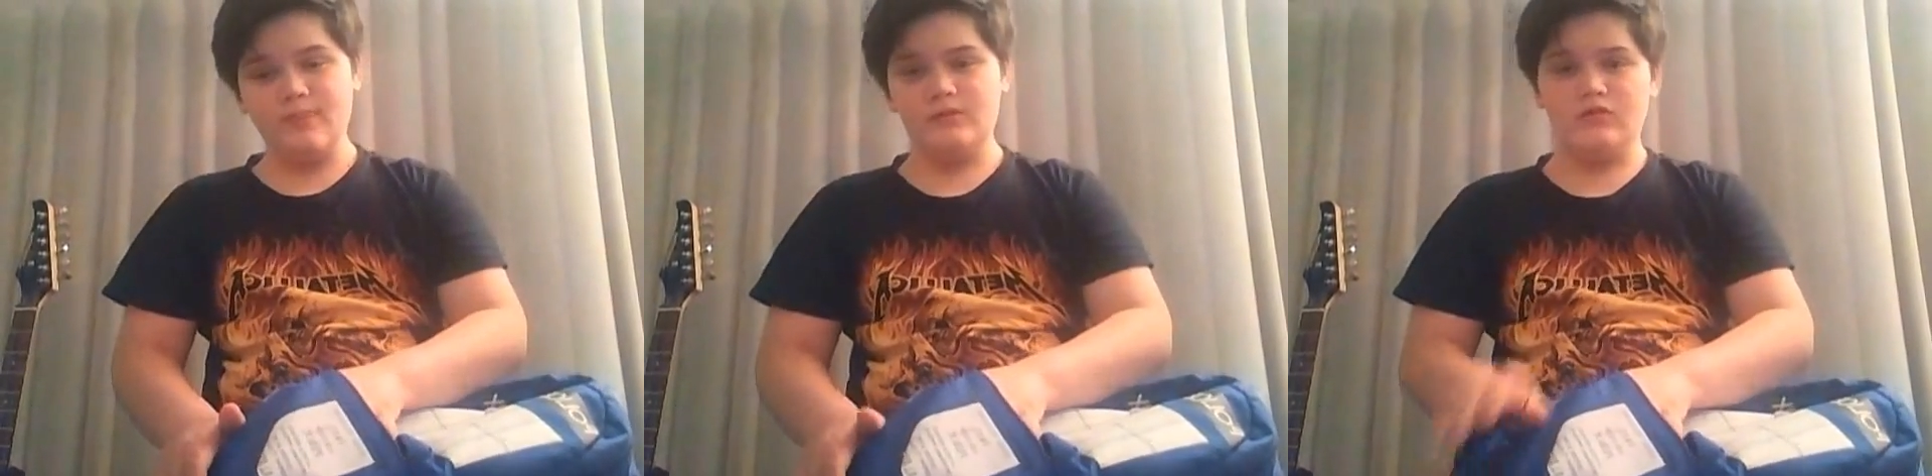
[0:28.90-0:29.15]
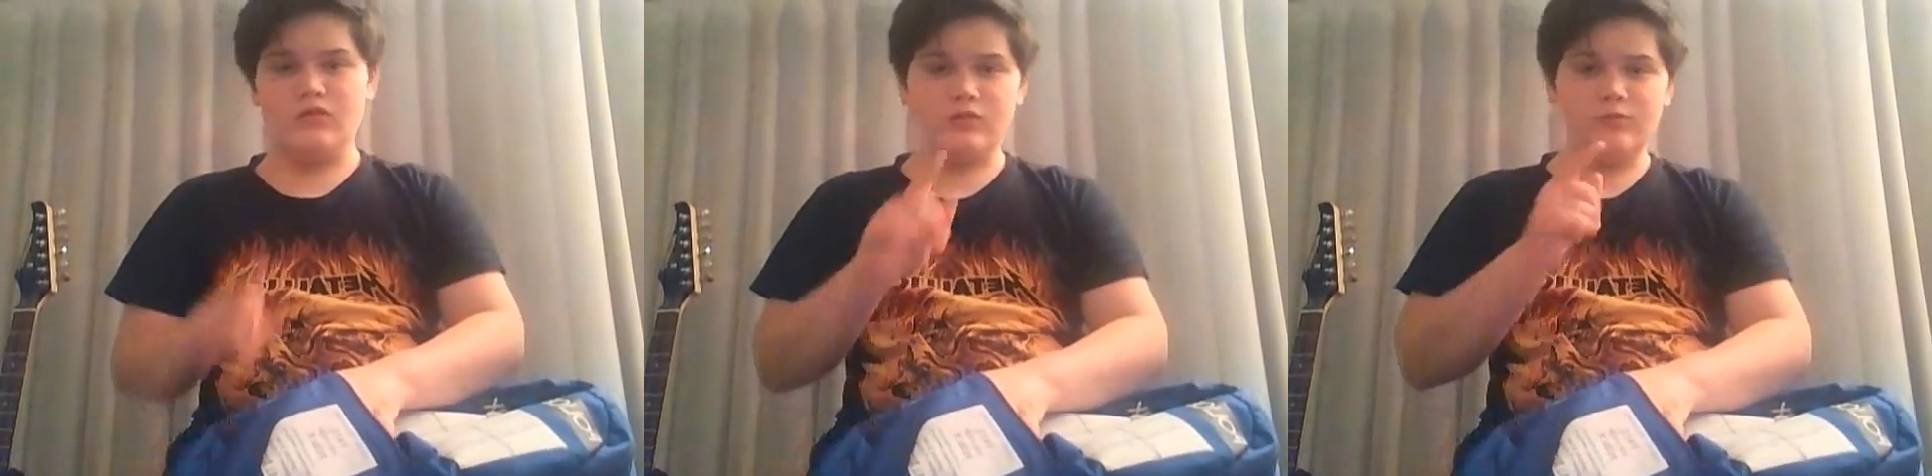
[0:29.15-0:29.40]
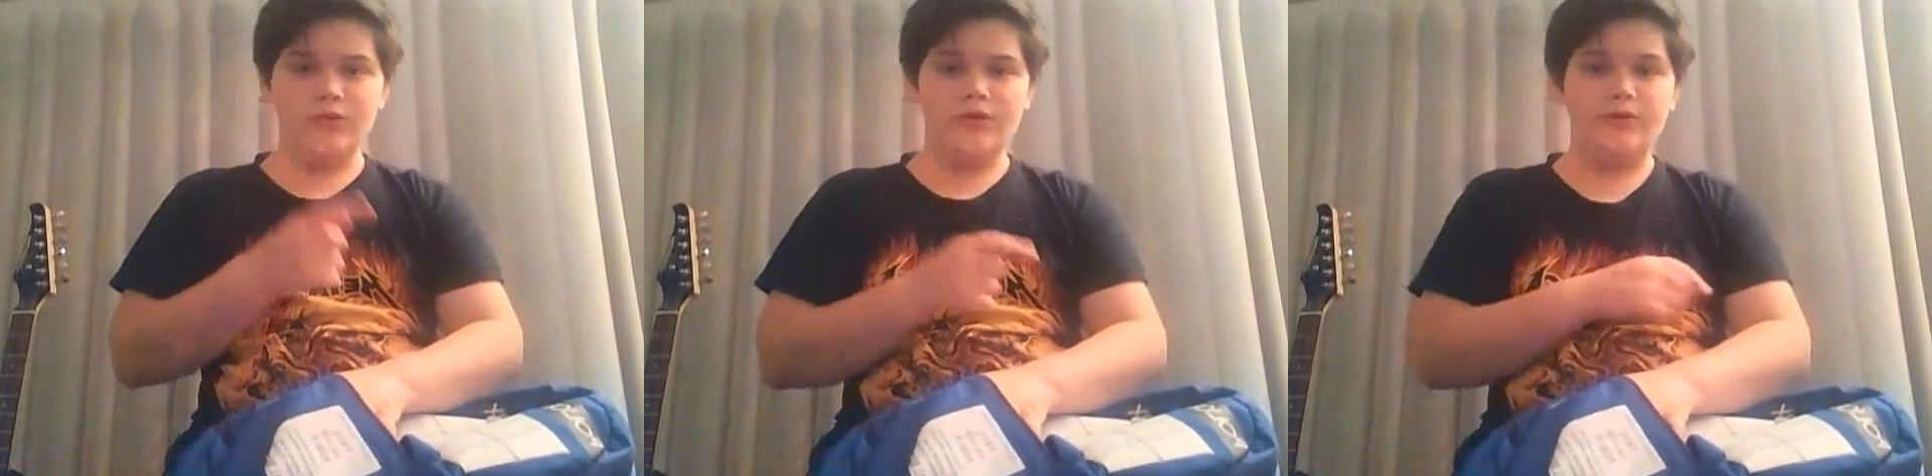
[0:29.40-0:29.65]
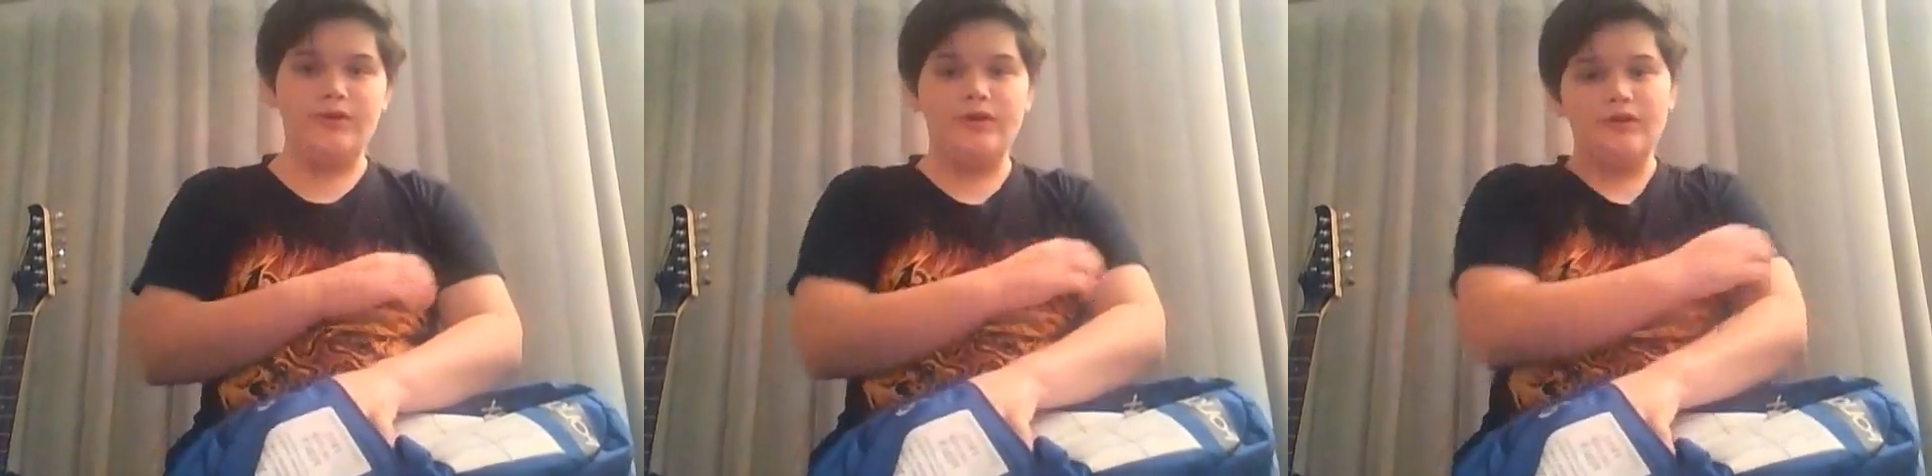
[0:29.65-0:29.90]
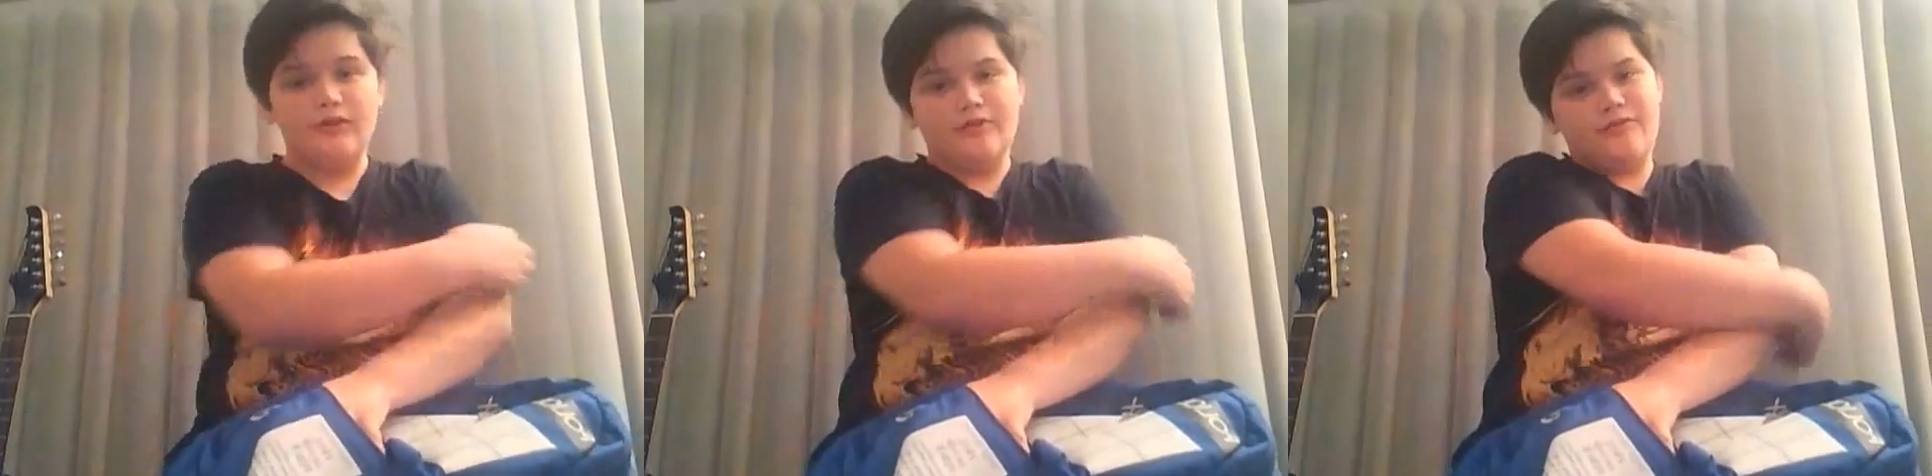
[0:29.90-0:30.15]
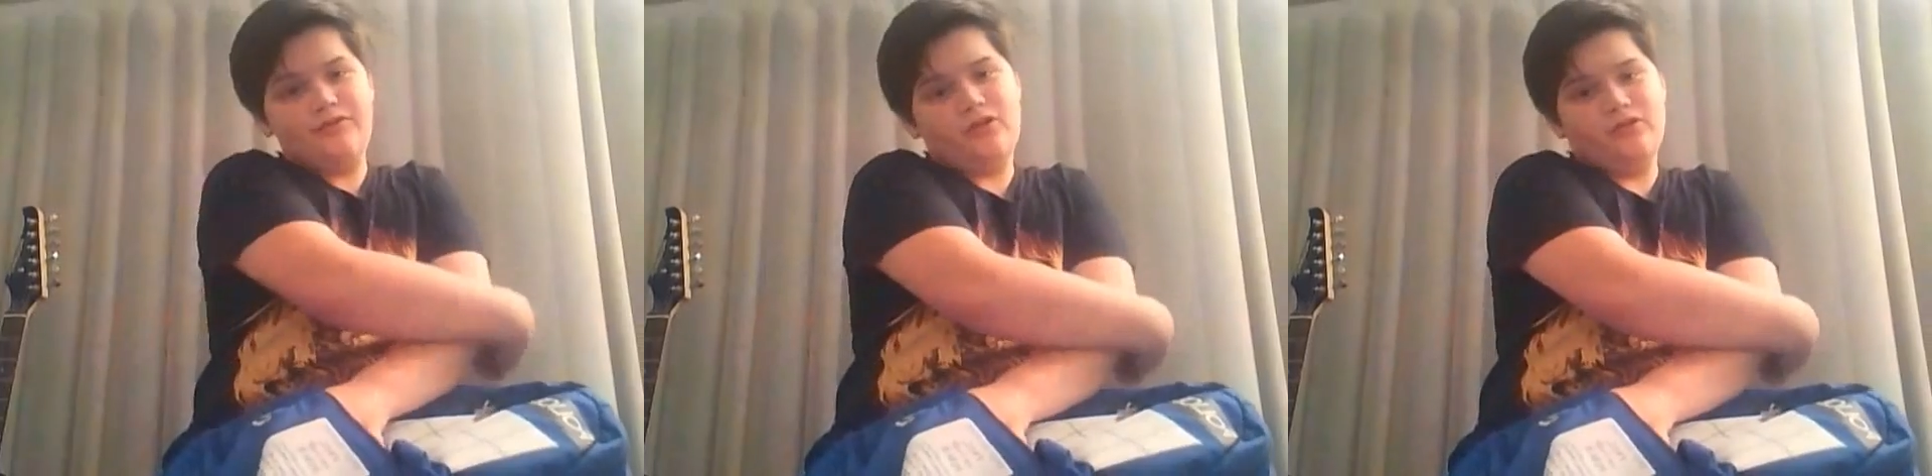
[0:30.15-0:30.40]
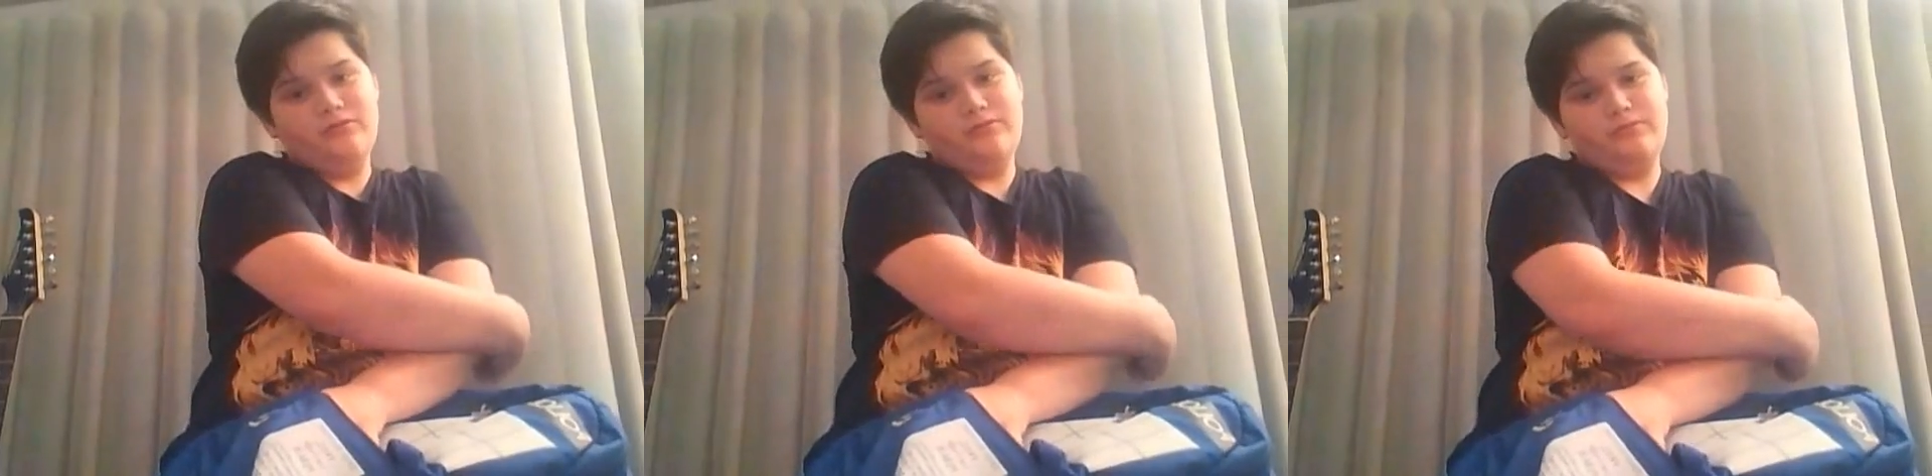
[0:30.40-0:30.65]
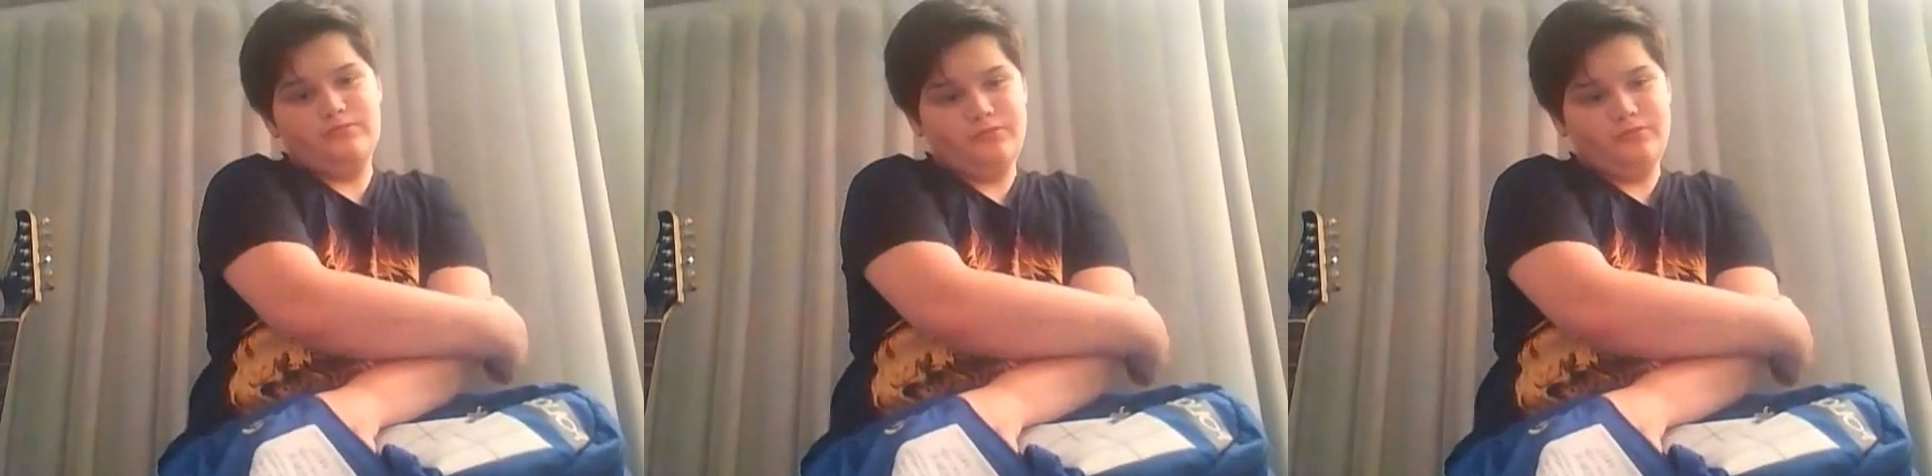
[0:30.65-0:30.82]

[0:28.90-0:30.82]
normally where the phone